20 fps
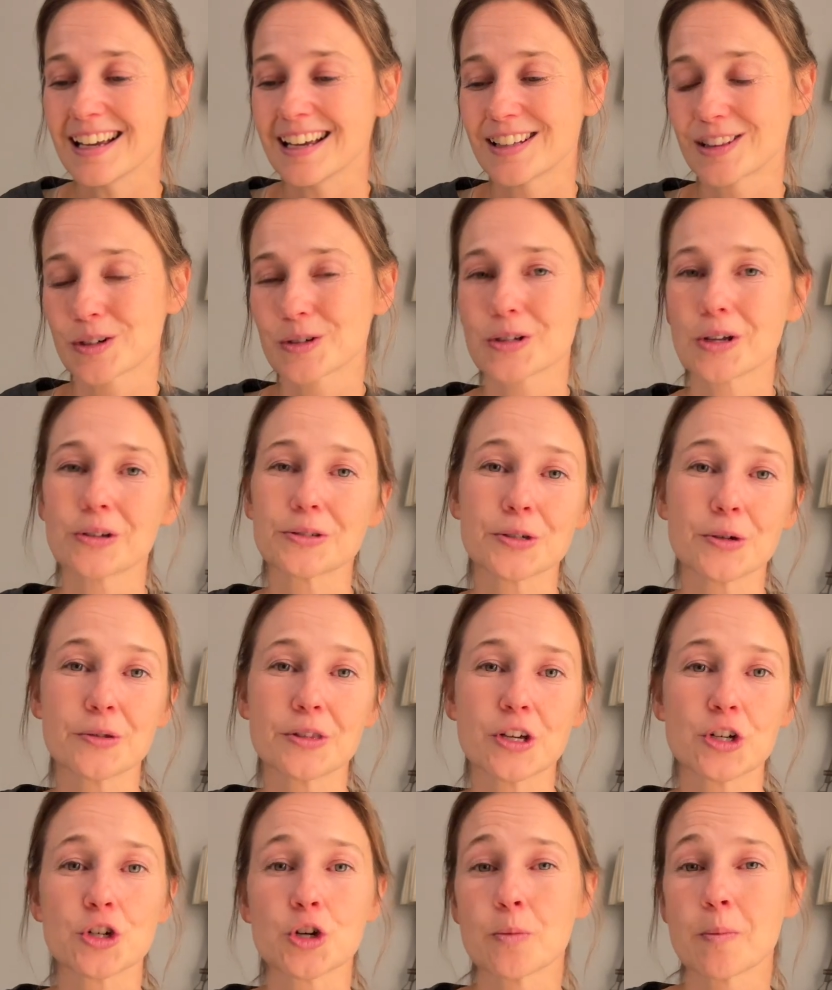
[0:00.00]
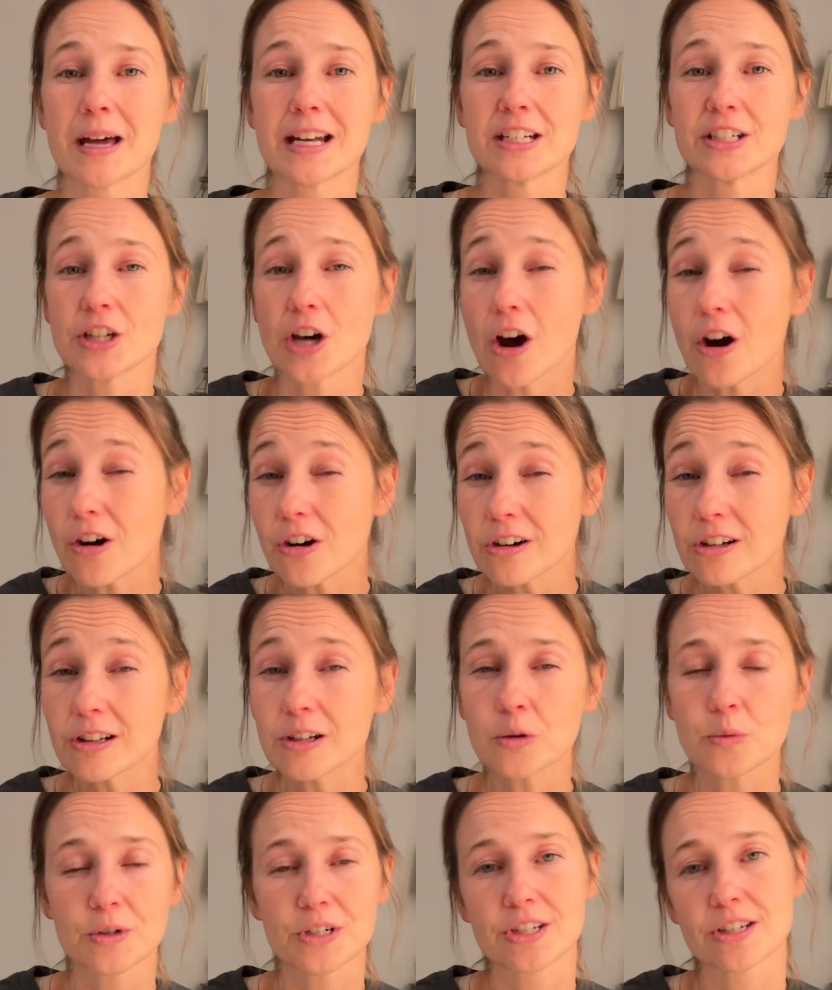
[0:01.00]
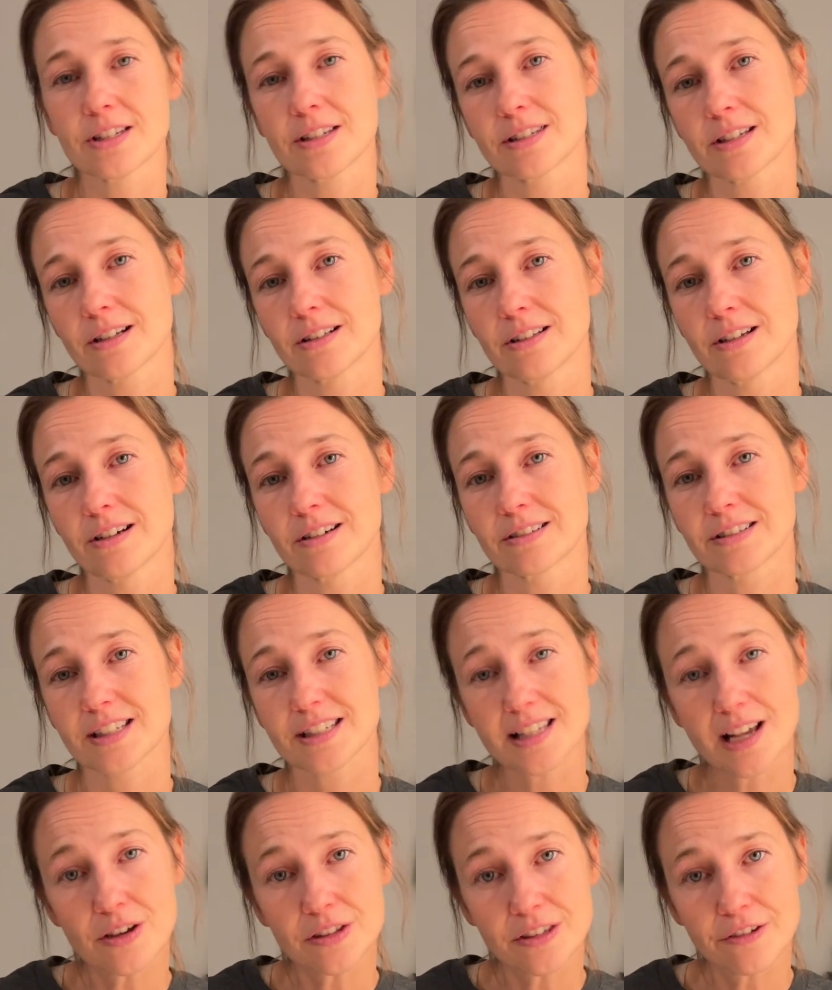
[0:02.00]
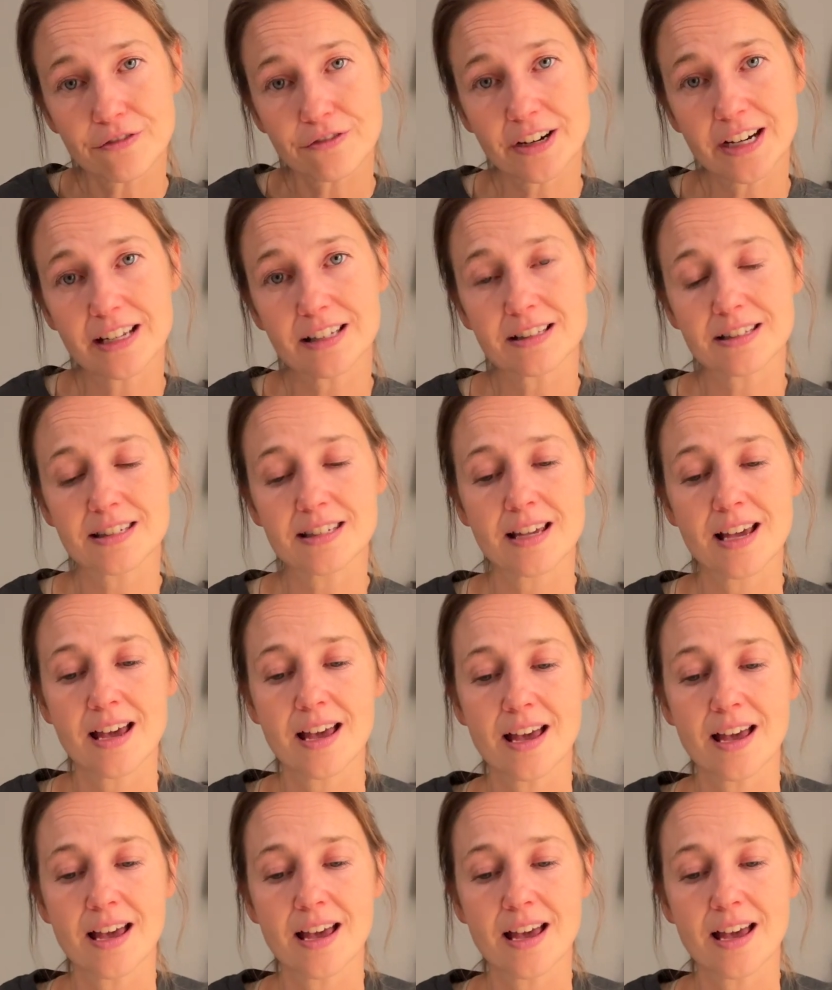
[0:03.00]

There's also the Chemin d'Arles, which is along the south of France.